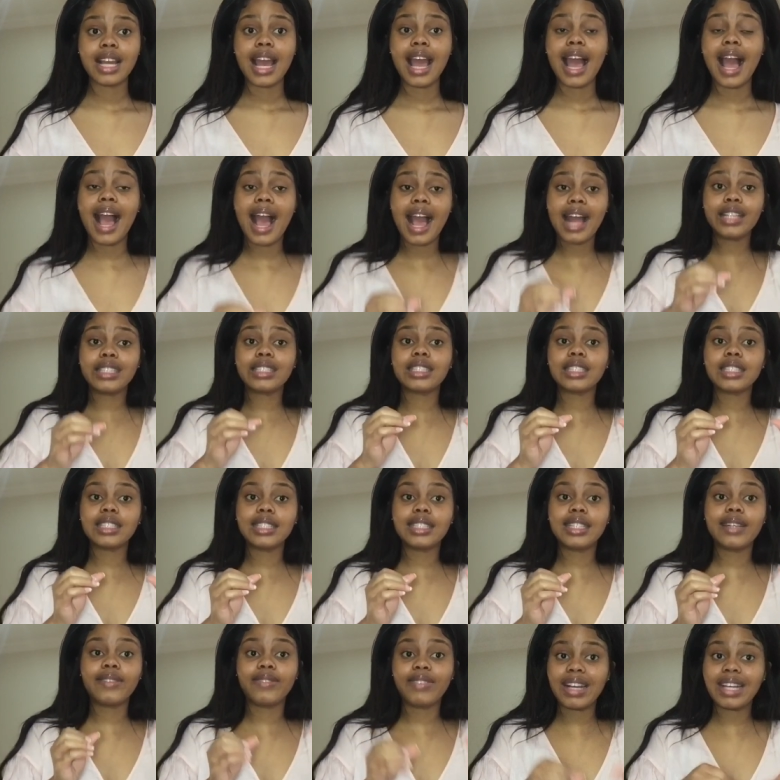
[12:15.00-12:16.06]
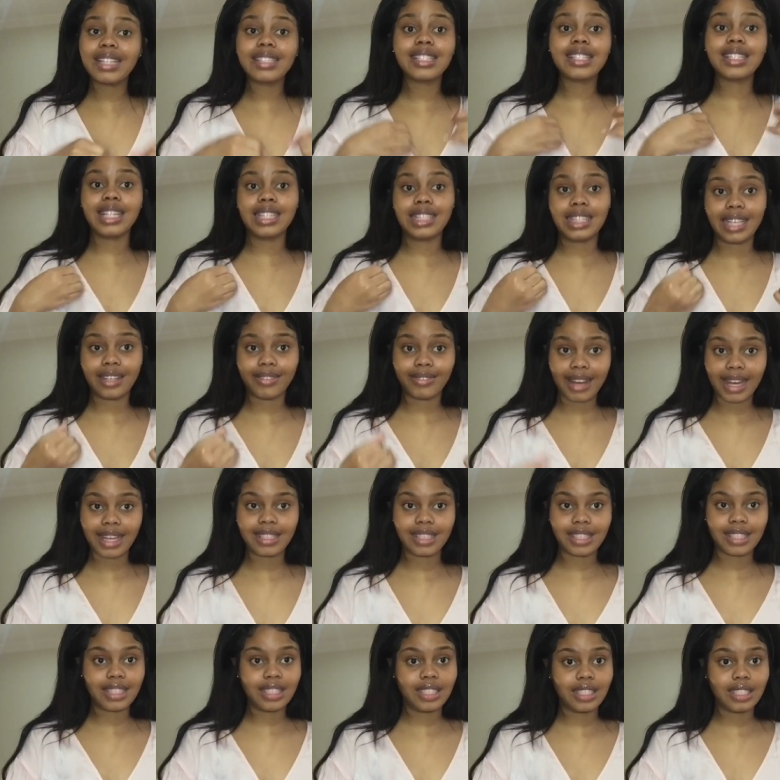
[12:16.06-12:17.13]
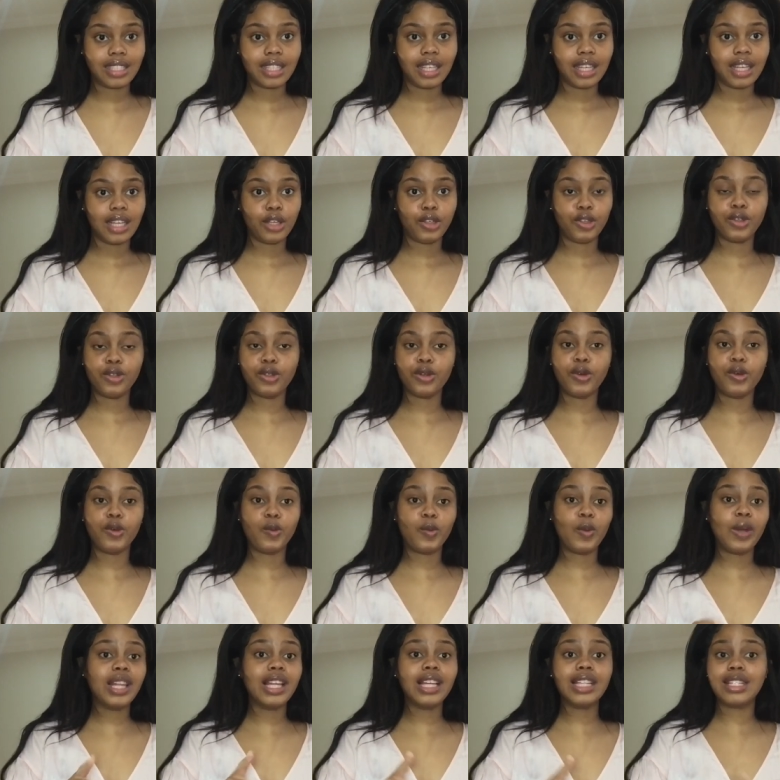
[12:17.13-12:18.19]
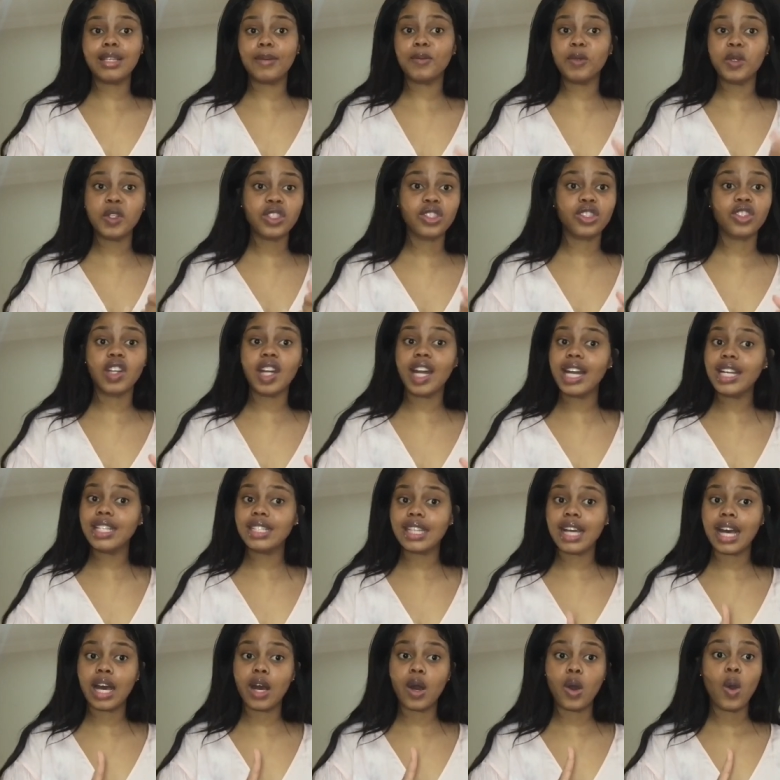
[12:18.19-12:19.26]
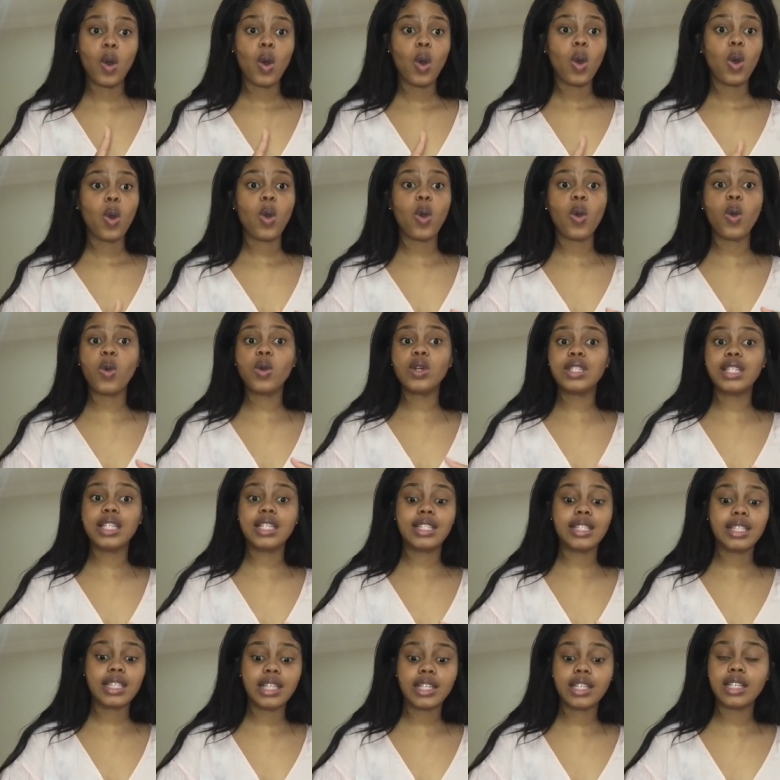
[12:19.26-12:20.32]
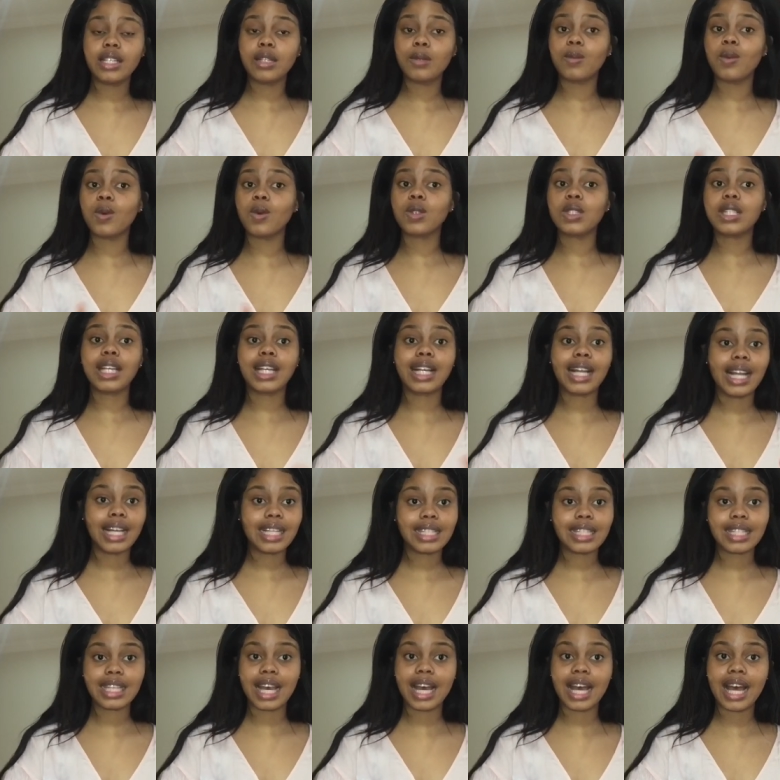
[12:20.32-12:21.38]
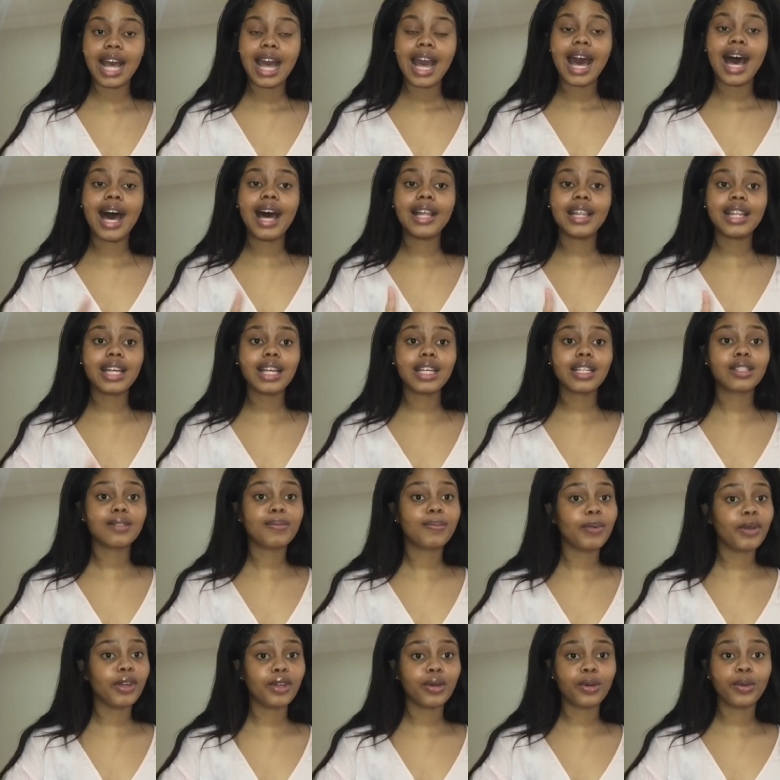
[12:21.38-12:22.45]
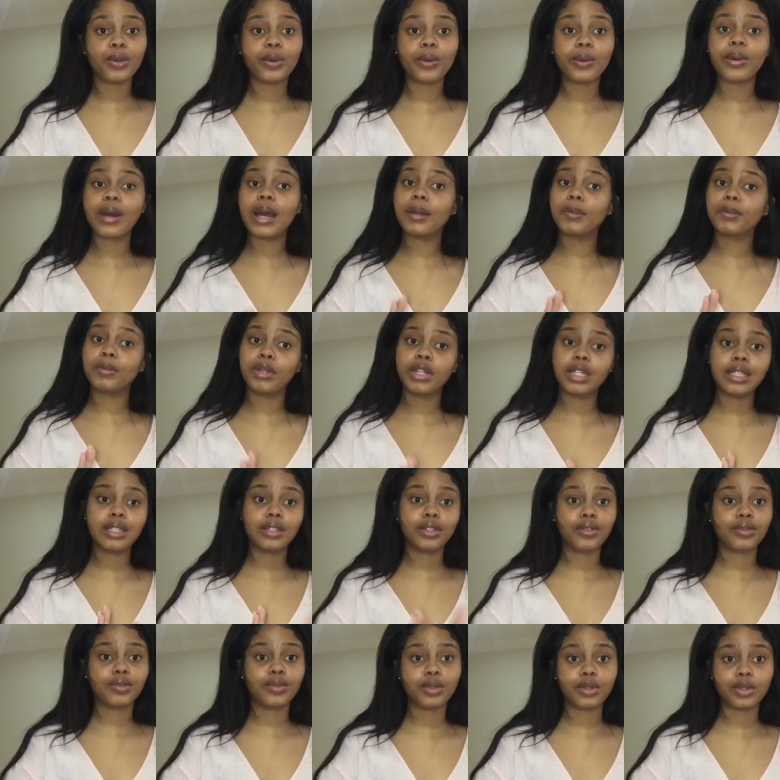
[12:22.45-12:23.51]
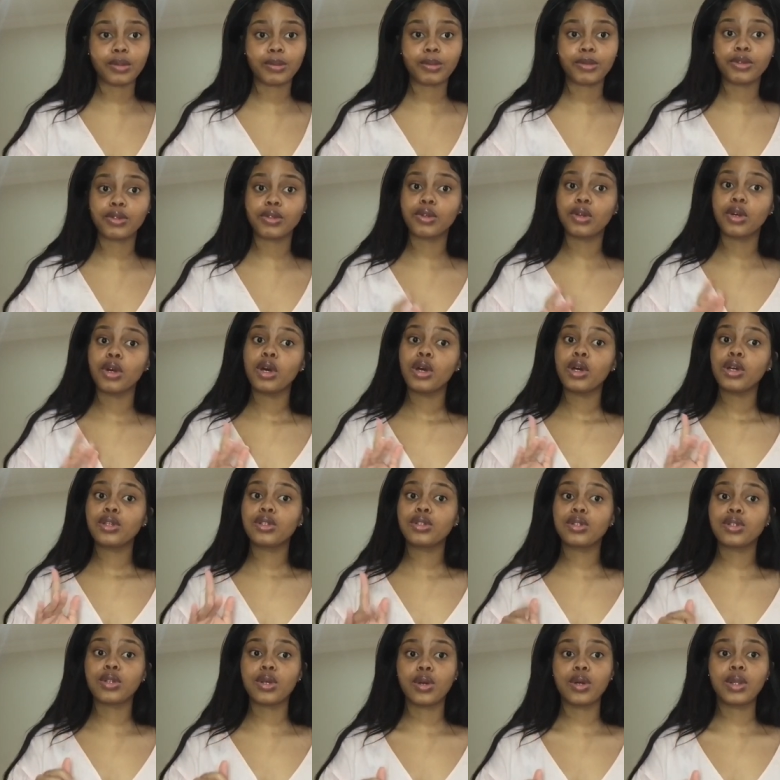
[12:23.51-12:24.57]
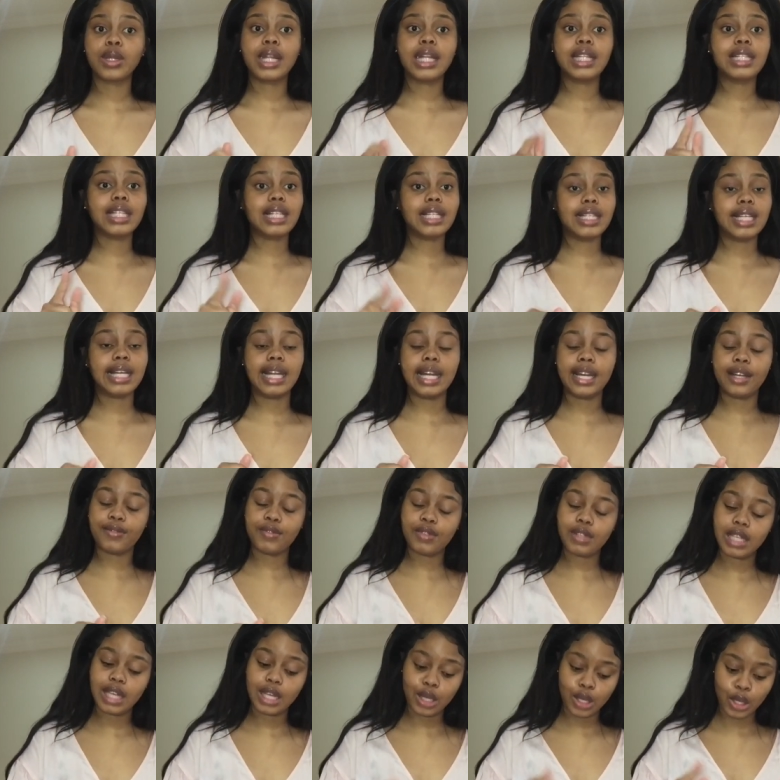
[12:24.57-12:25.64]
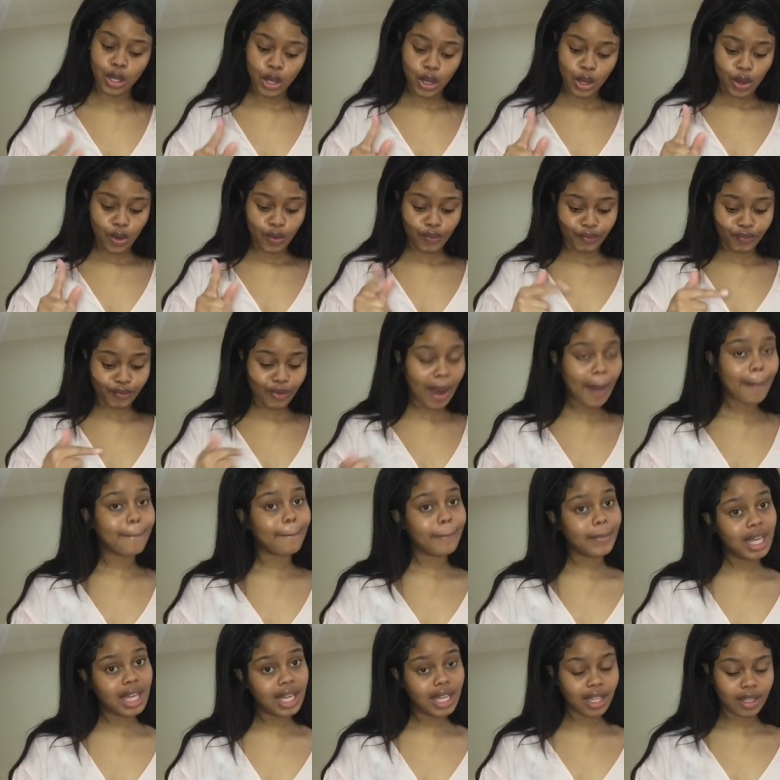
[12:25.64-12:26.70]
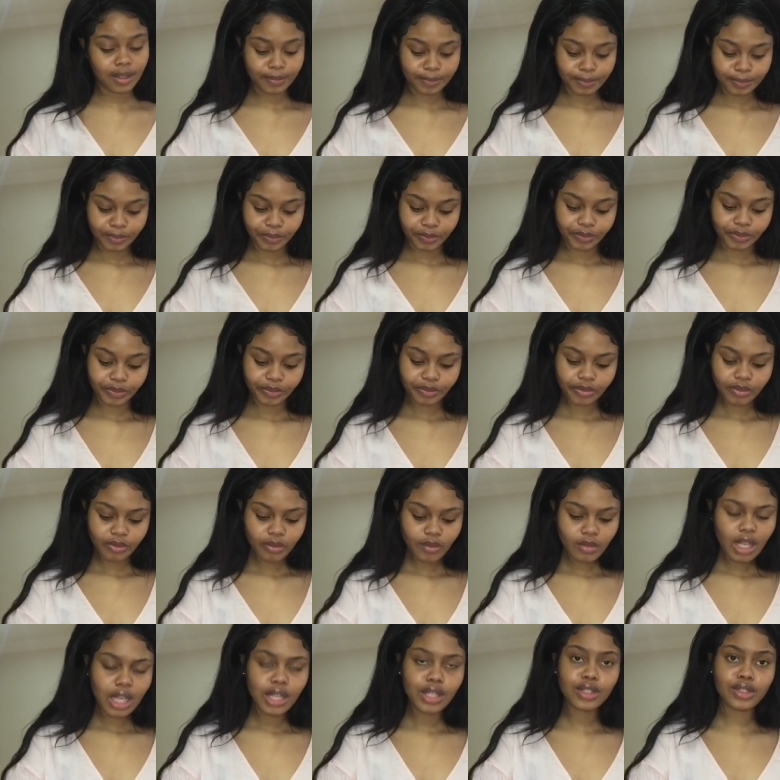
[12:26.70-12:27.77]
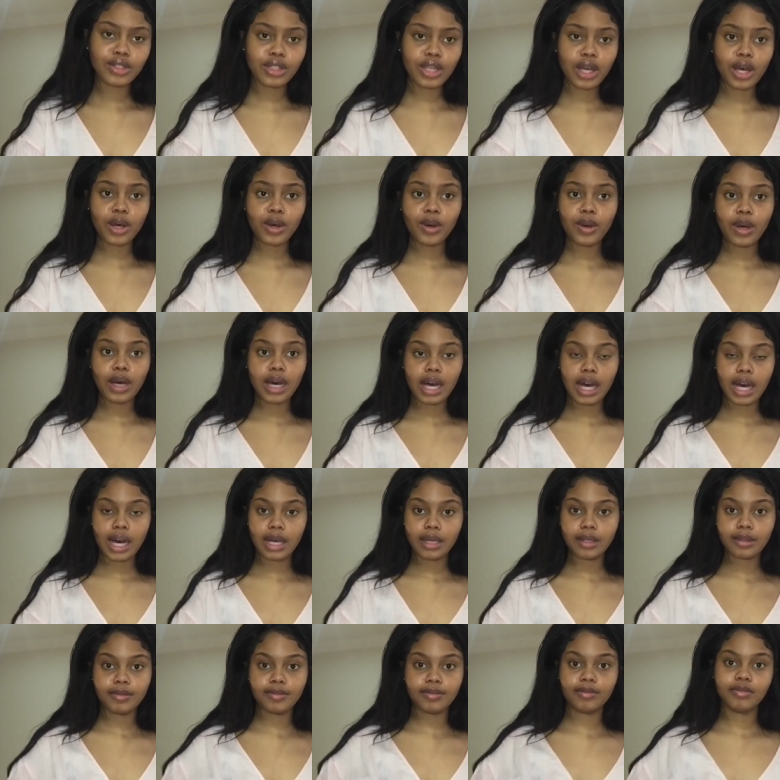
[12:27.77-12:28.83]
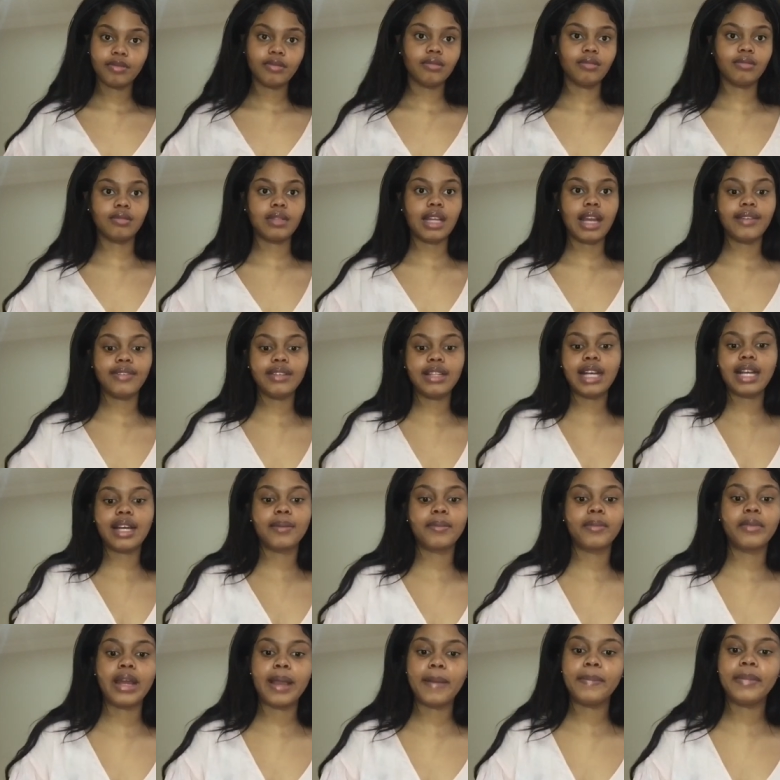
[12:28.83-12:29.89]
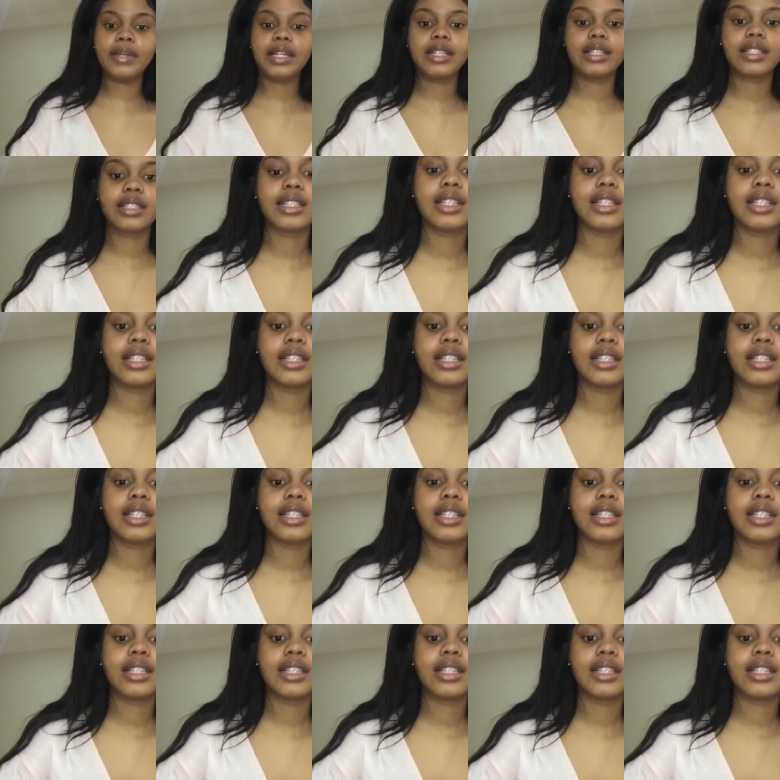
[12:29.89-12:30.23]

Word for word: and the function that they function, you know, whether it's a moisturizer or it's a serum or it's a cleanser. I think it's pretty cool and pretty affordable. So that's a 10 out of 10 from me. So um, I feel like I'm rambling.